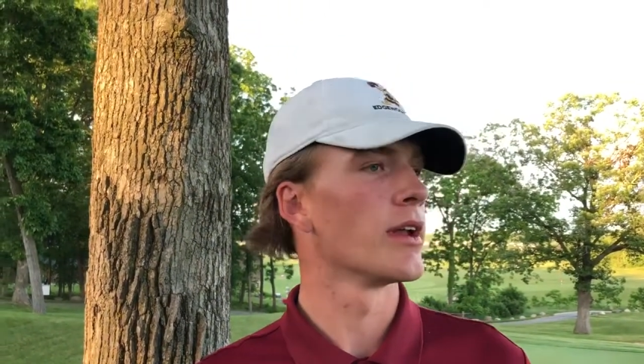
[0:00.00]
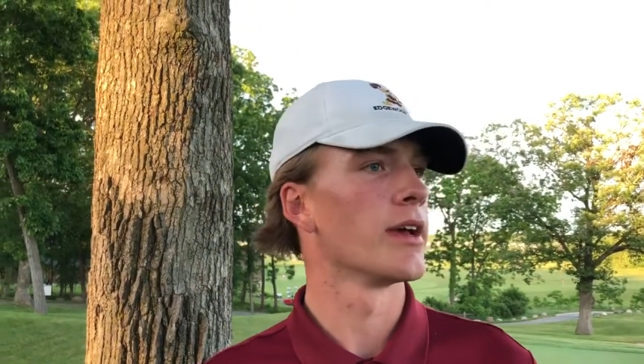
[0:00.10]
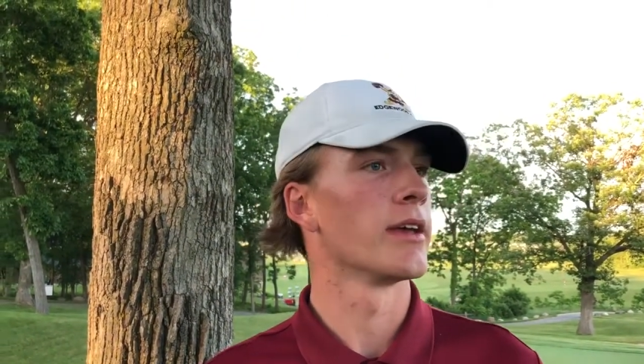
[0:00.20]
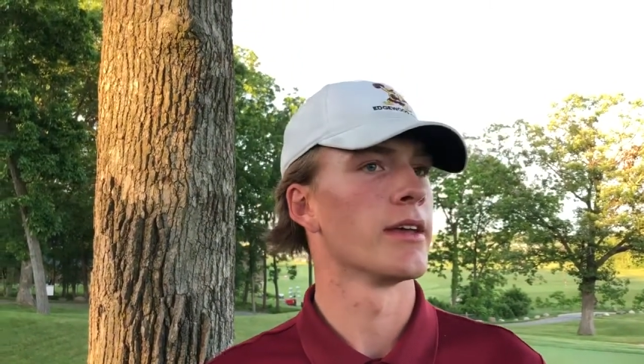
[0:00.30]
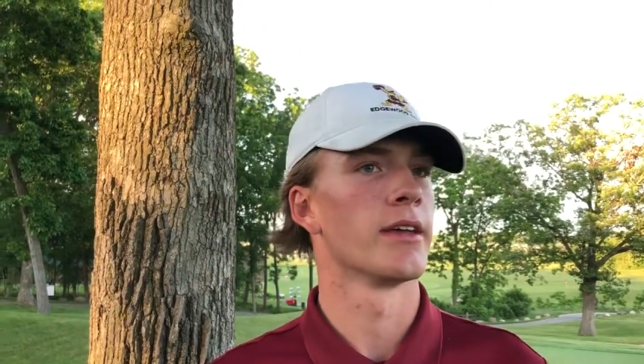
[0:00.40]

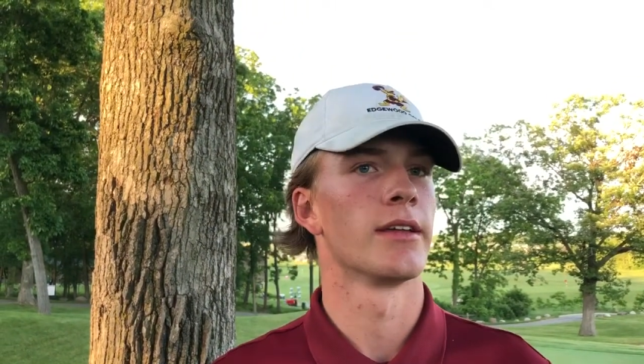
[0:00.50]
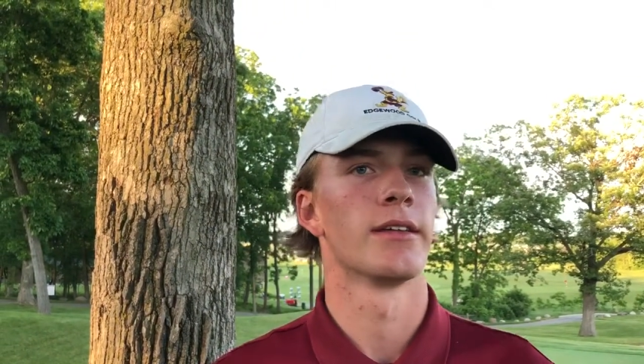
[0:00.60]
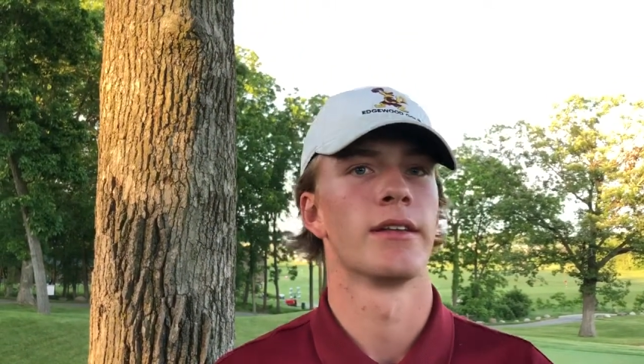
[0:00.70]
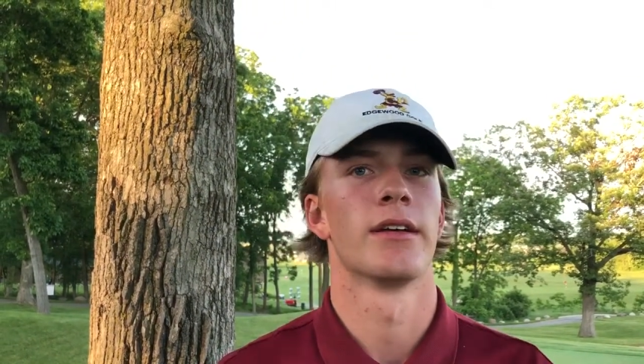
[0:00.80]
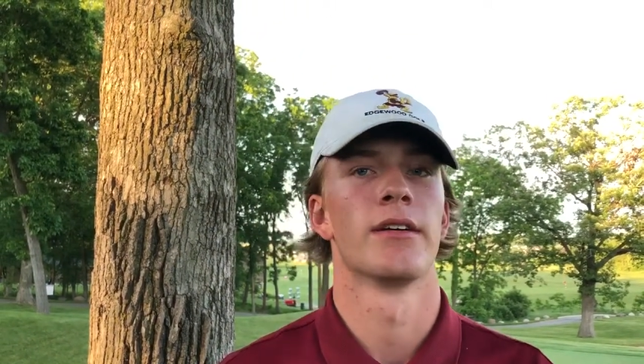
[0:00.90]
I hit
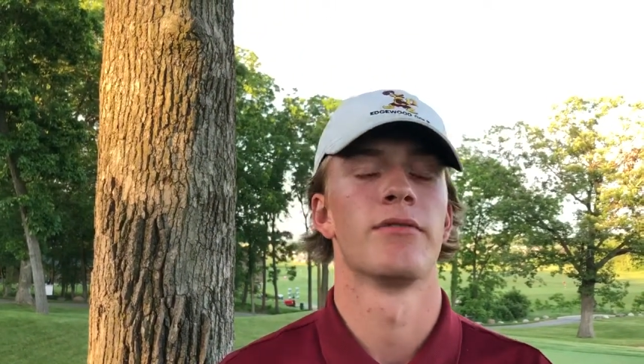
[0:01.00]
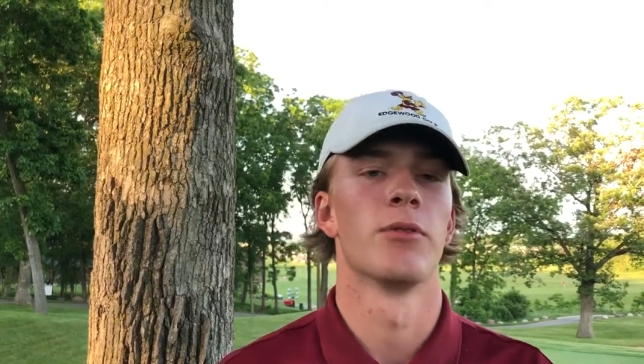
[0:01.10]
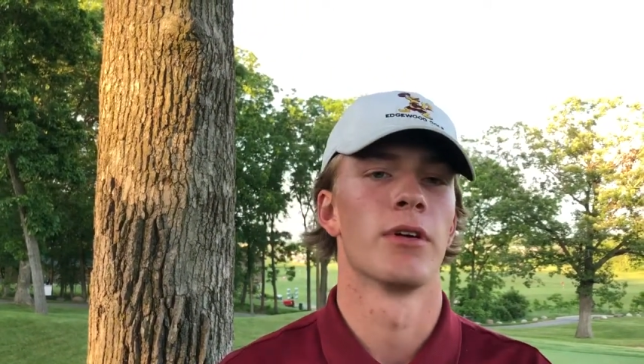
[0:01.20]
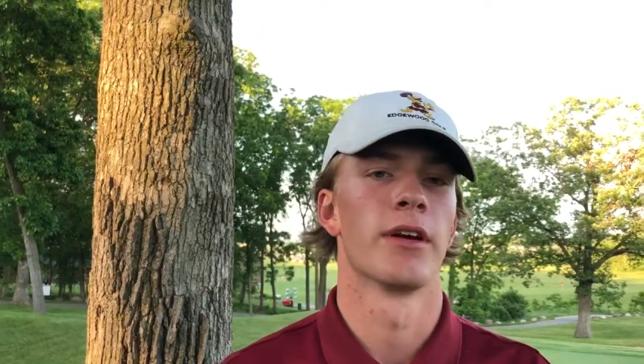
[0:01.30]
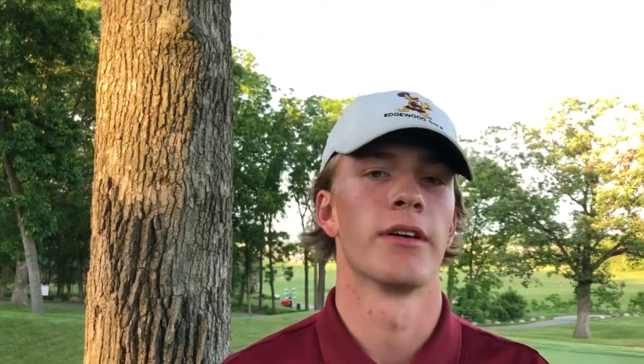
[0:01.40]
a
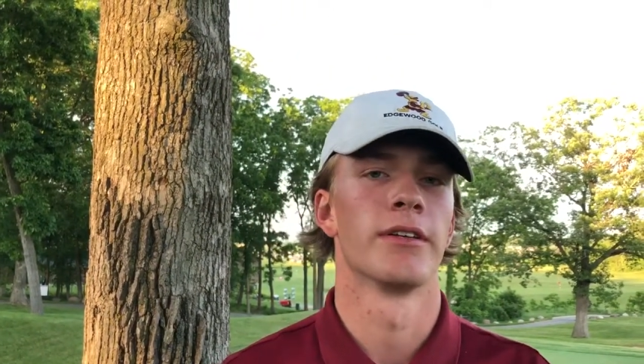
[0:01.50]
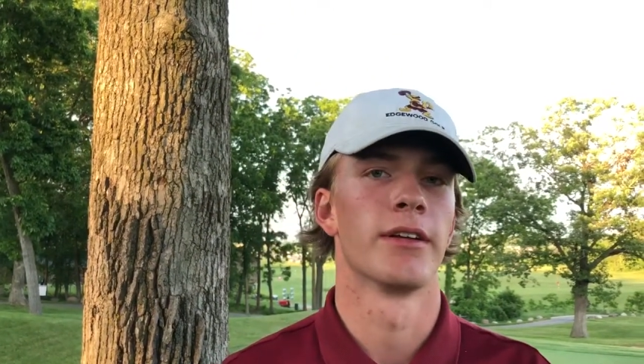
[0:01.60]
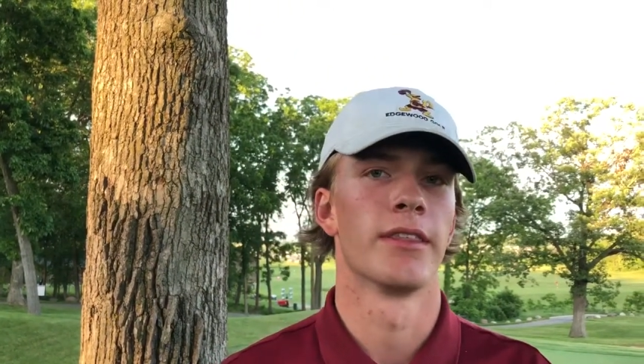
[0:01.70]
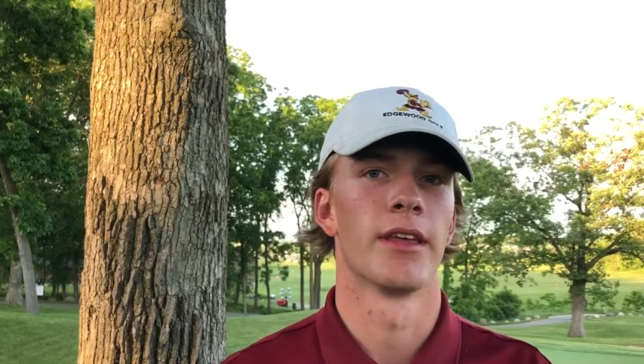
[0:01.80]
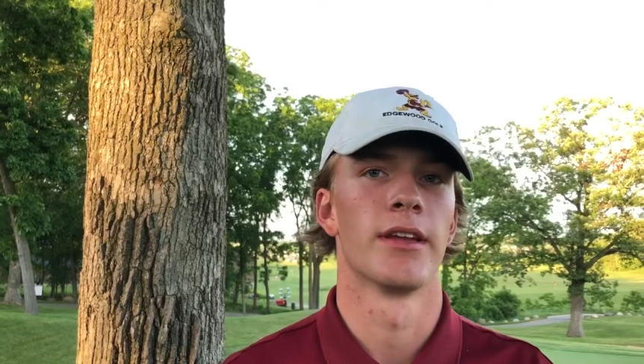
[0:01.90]
four iron
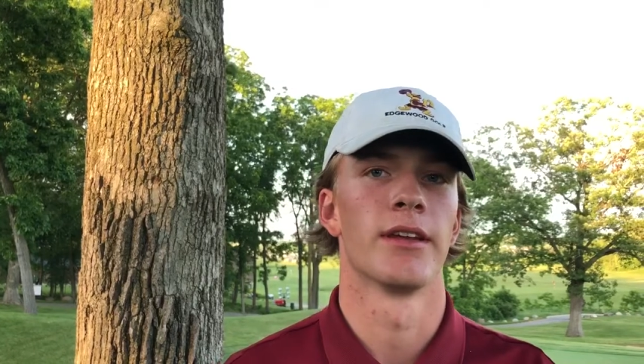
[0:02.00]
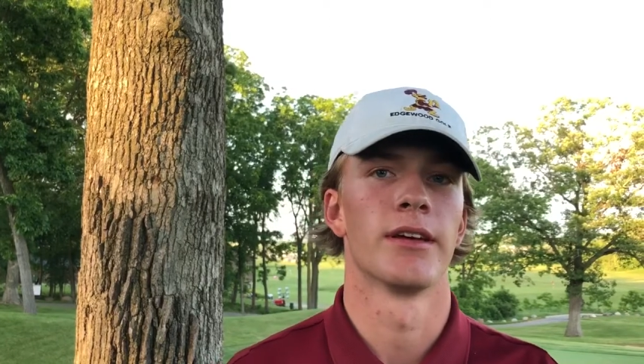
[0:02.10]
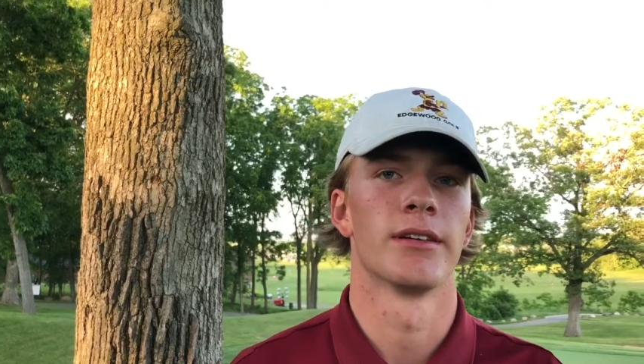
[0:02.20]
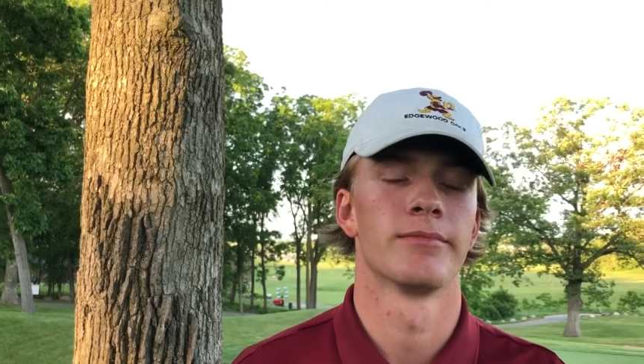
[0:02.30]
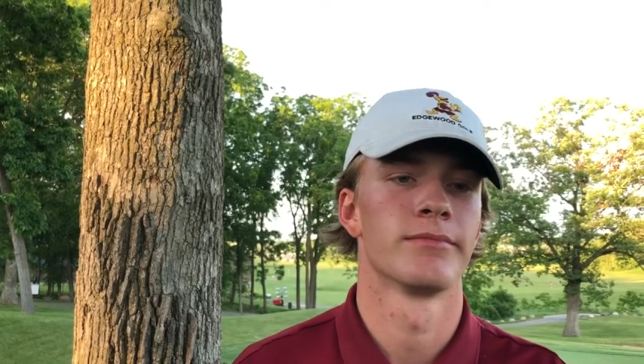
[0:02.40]
and then
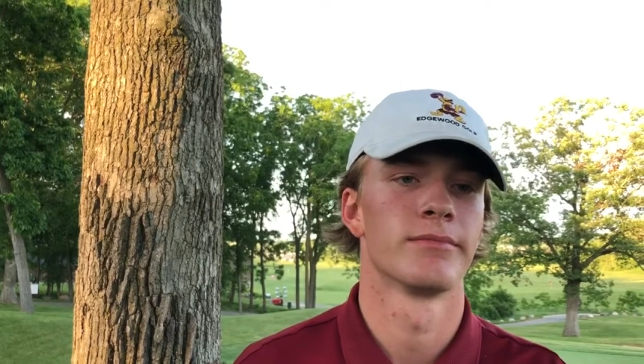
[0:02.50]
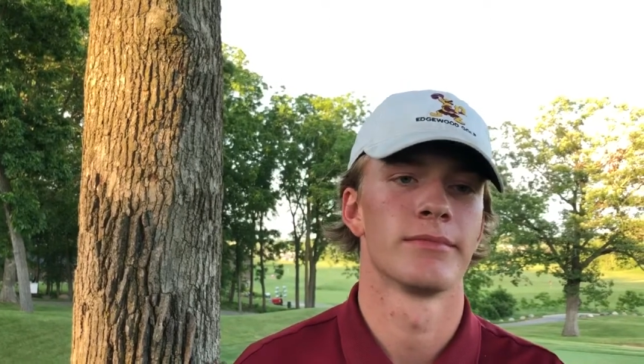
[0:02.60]
um,